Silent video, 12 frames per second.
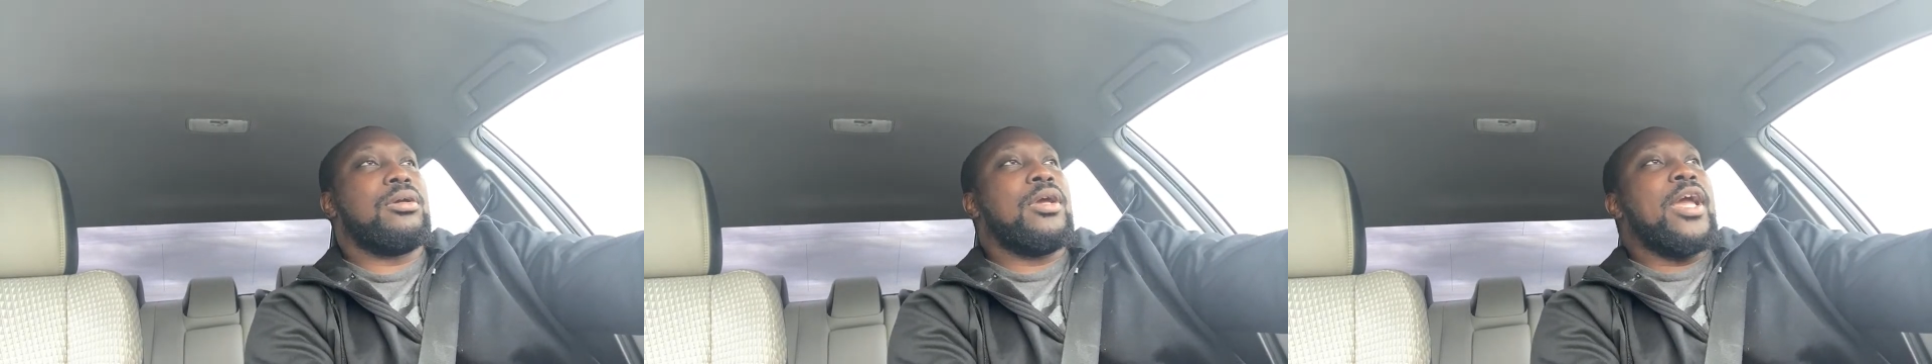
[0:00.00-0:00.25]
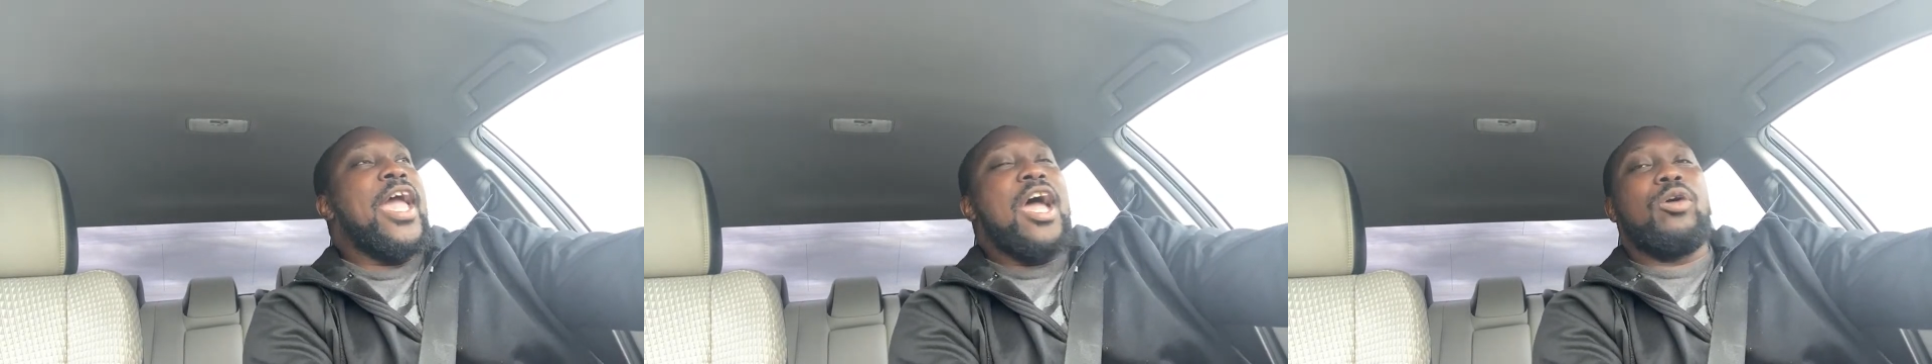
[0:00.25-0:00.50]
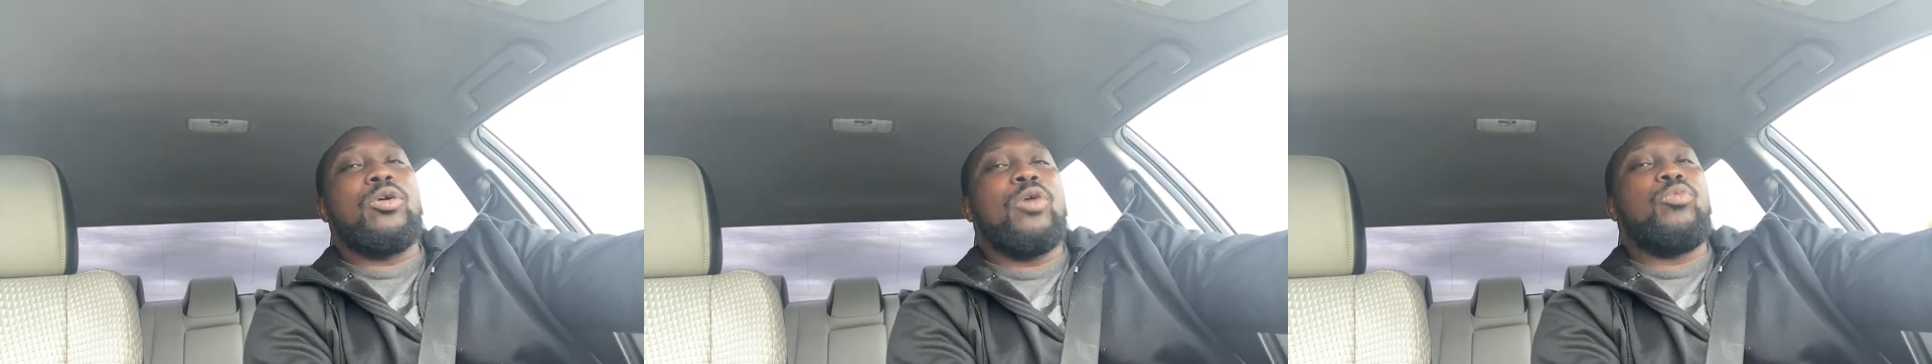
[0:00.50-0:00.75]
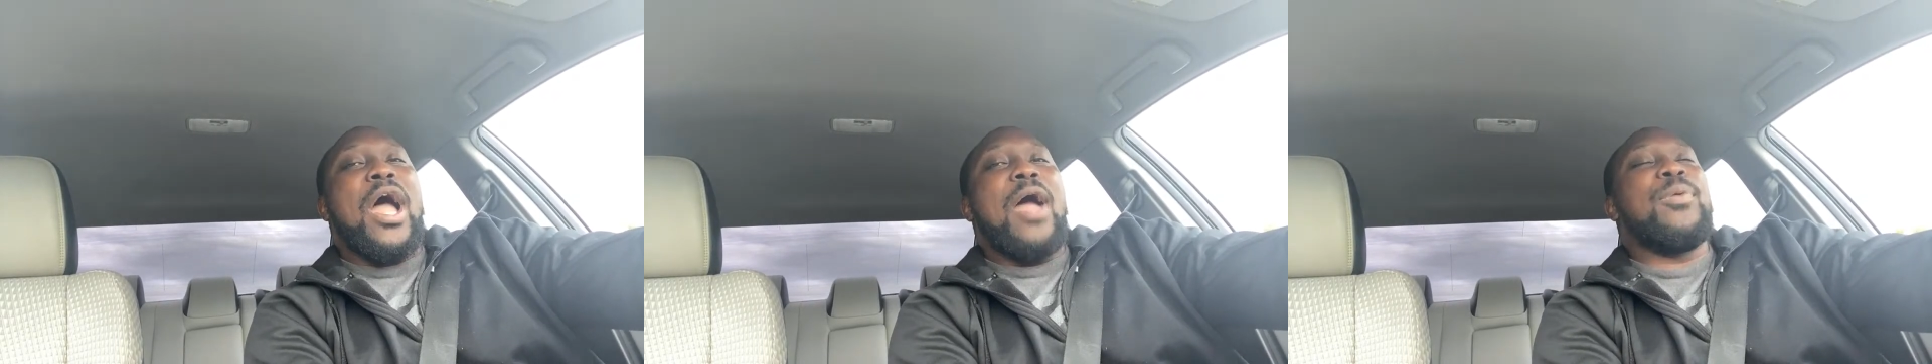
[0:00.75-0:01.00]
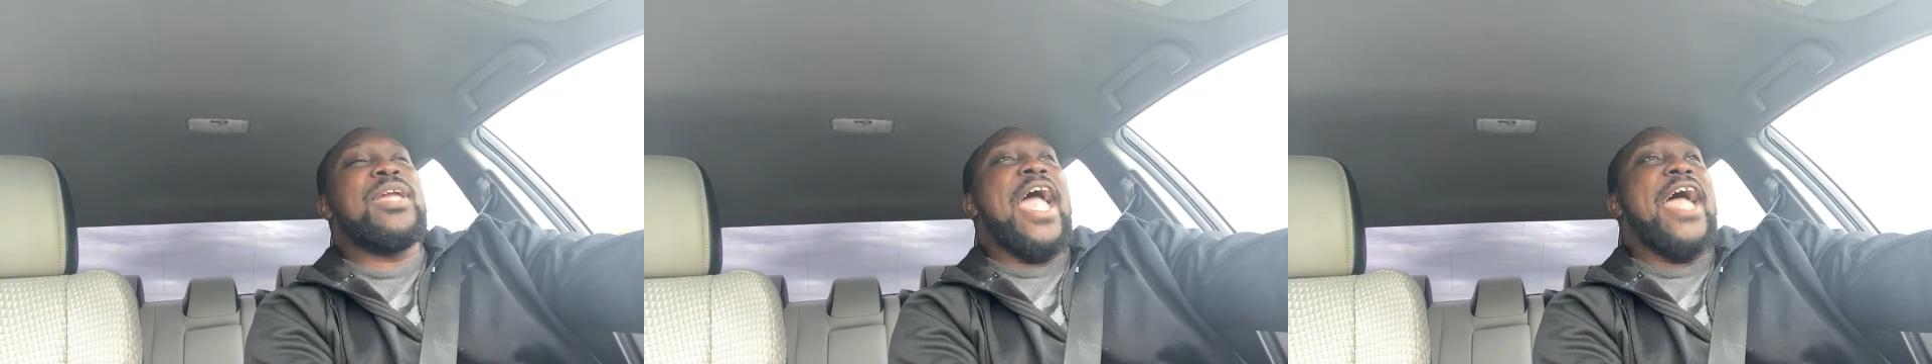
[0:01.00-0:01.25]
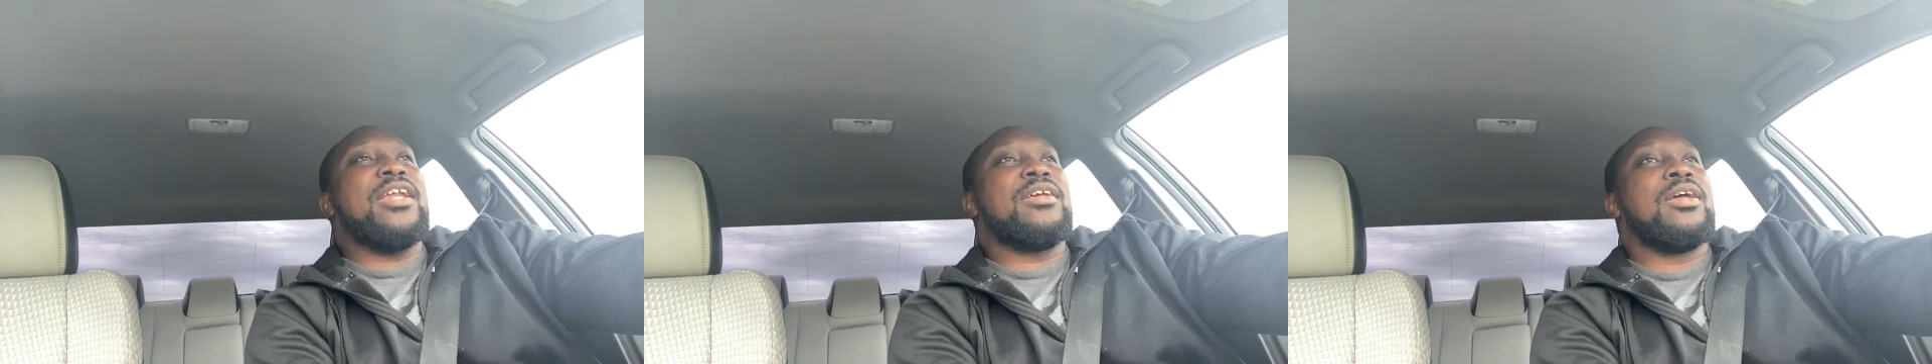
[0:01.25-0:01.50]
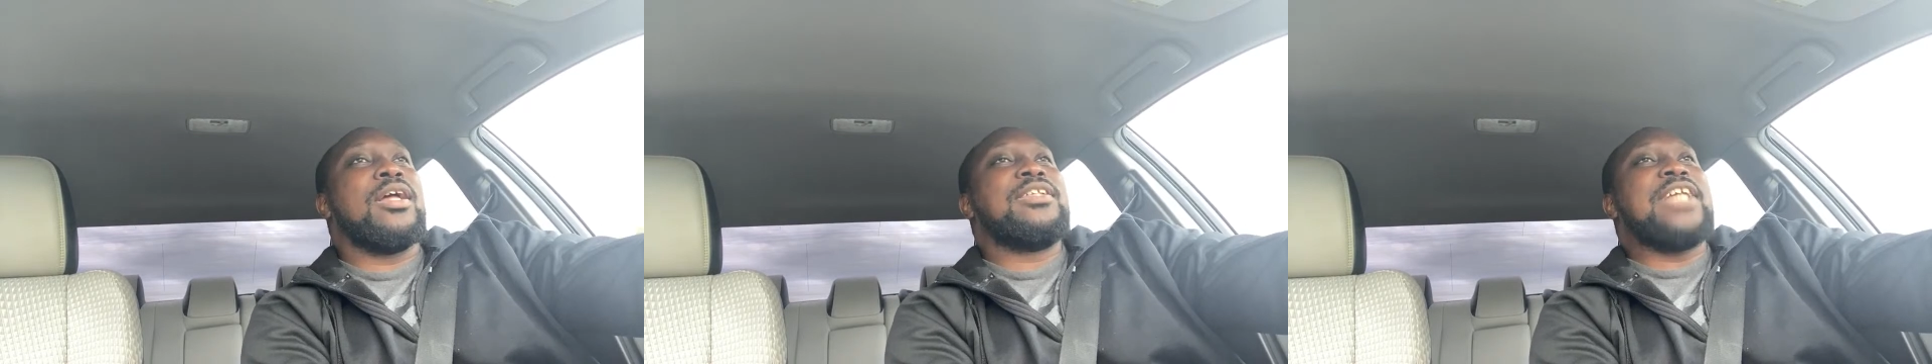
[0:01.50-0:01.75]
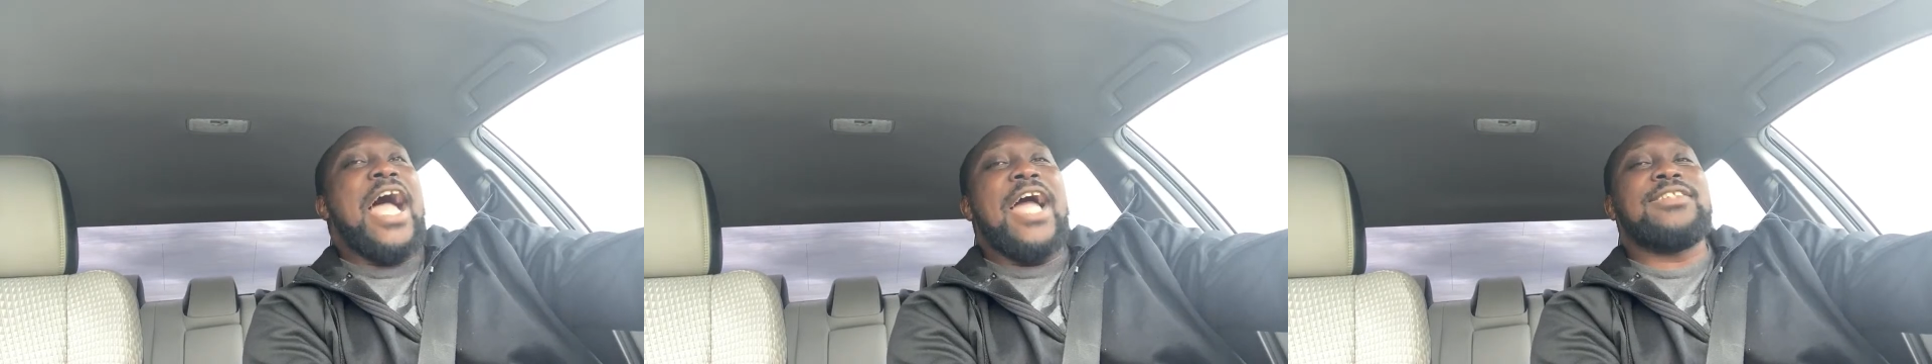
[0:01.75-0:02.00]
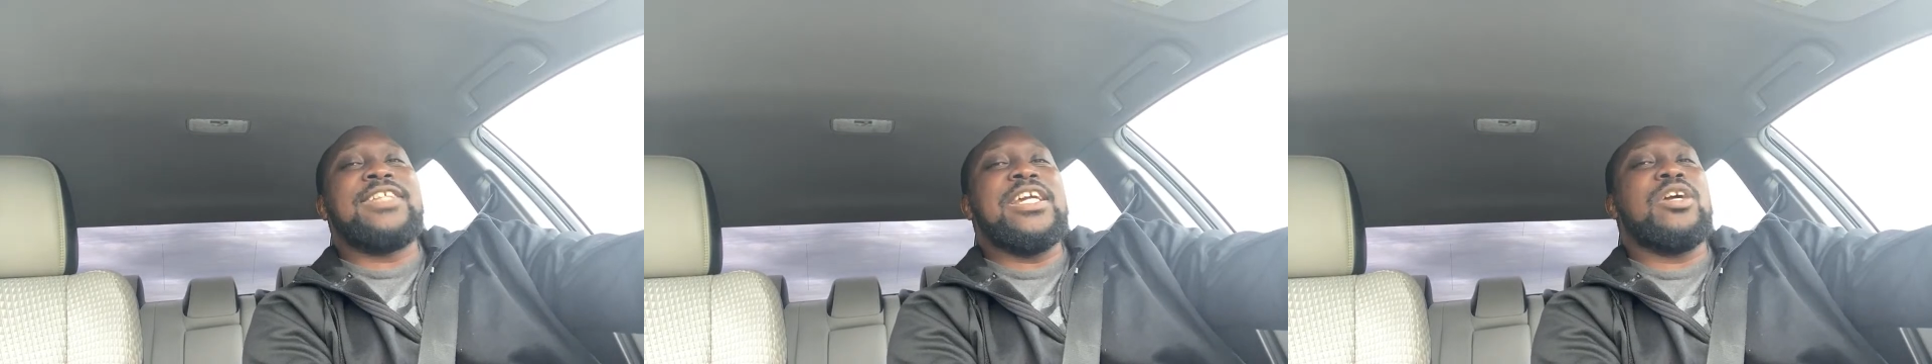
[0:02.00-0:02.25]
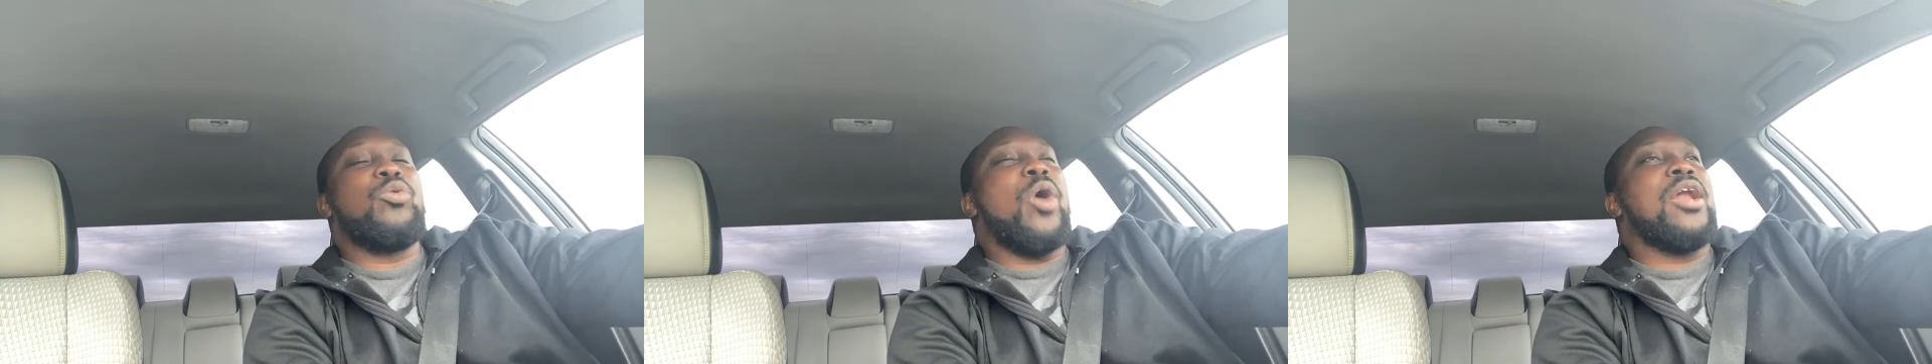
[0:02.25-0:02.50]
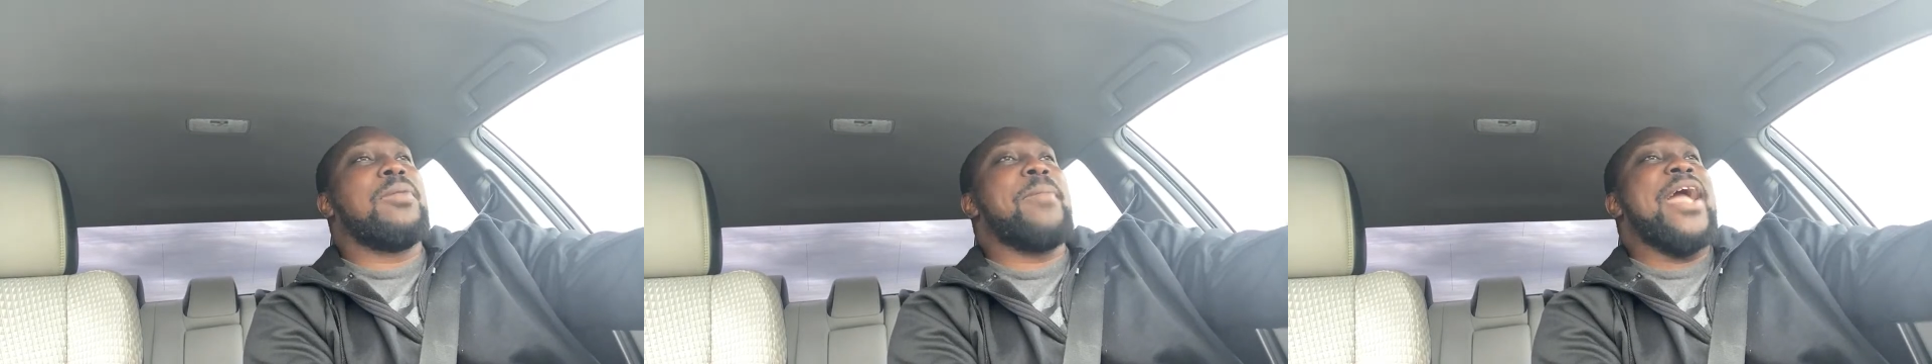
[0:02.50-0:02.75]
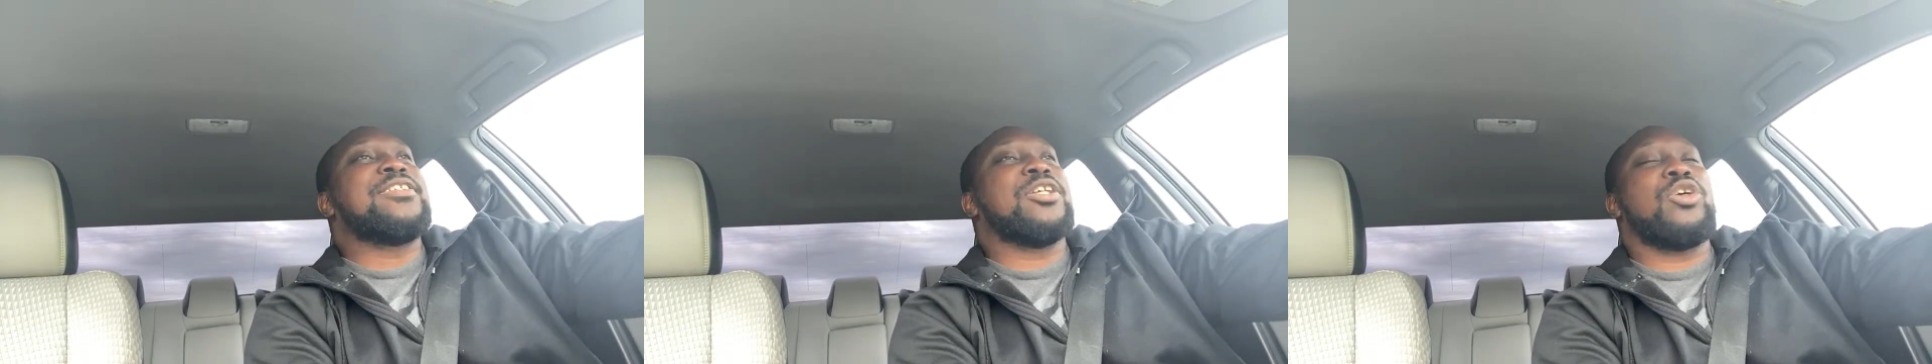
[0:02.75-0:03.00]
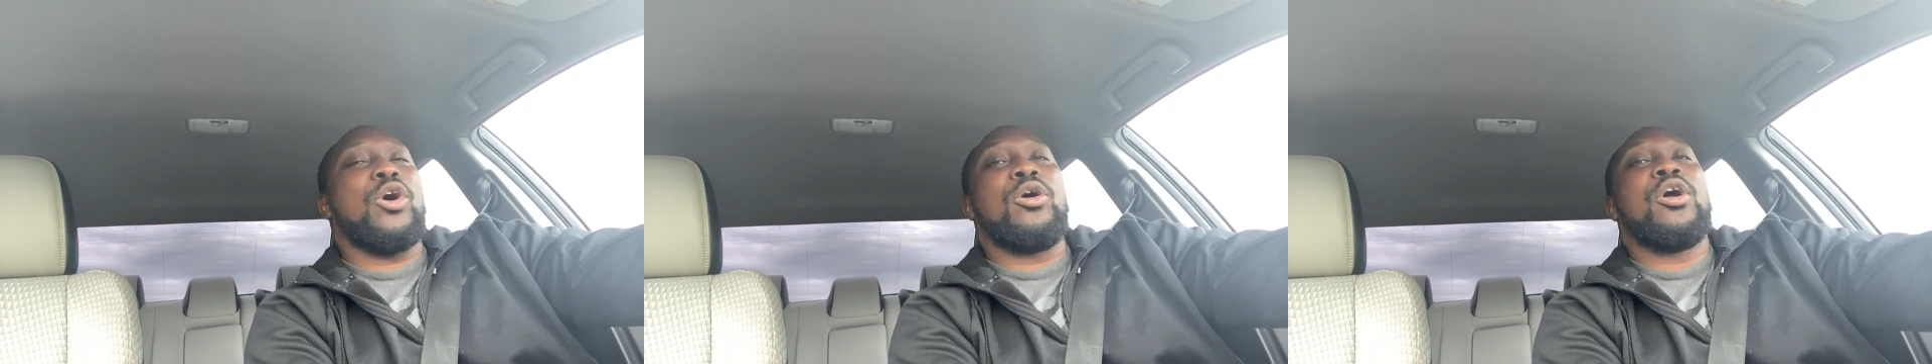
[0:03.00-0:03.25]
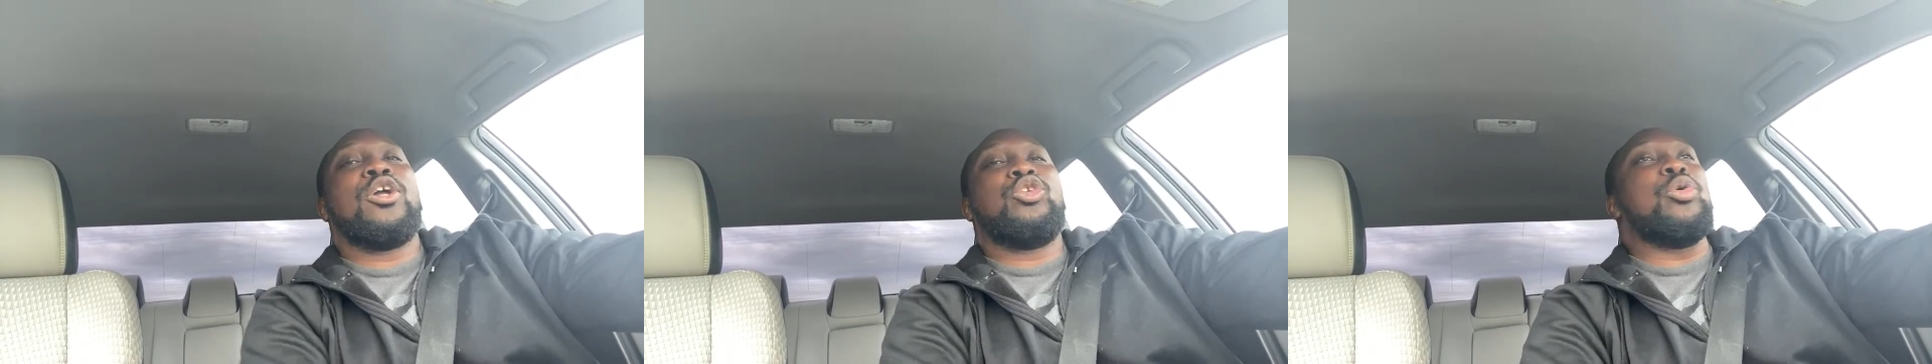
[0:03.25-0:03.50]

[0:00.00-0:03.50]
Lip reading: Hell, while we at it, down in Tijuana, Mexico,